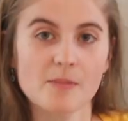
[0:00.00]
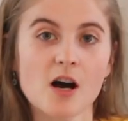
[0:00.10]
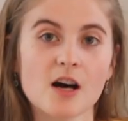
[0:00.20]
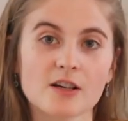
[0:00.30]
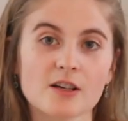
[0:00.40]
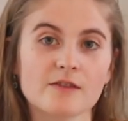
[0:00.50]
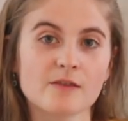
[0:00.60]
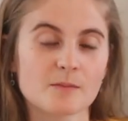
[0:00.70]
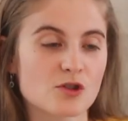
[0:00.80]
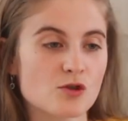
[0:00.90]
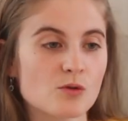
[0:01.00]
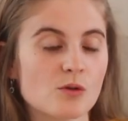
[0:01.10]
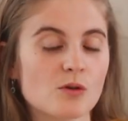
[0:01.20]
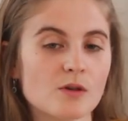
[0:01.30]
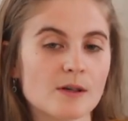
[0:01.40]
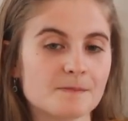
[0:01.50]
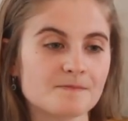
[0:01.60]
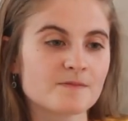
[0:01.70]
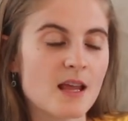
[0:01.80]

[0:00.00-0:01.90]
up Honor from school and,